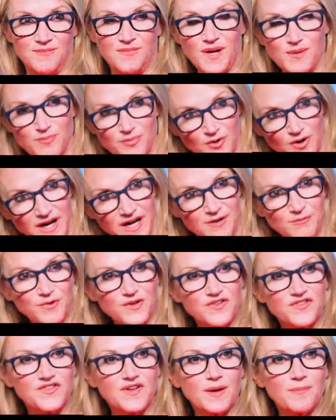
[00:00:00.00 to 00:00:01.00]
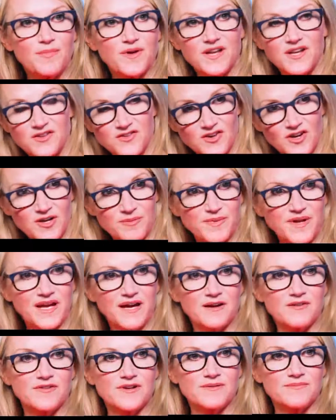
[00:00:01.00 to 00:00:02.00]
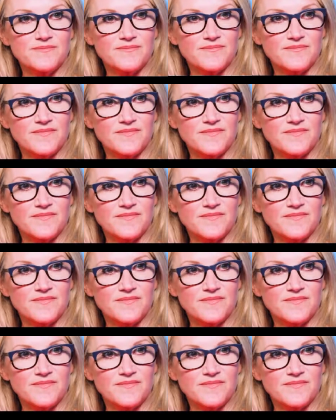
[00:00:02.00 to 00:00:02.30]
my brain would step in and talk me out of it.